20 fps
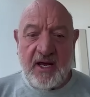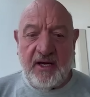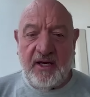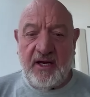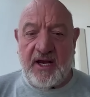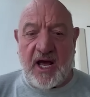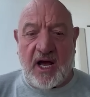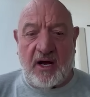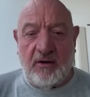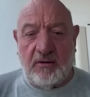
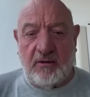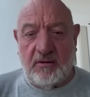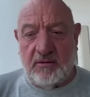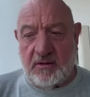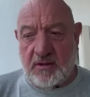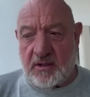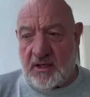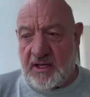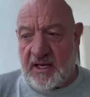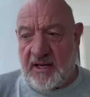You know,
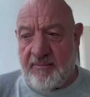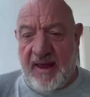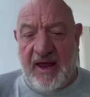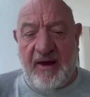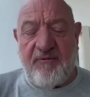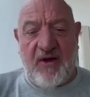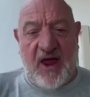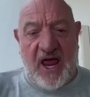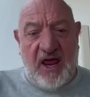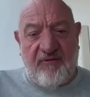
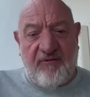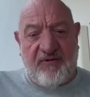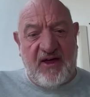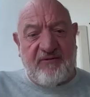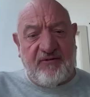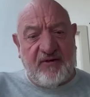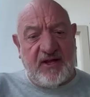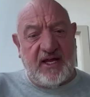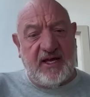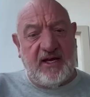if
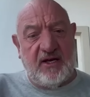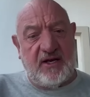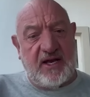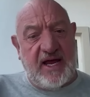everything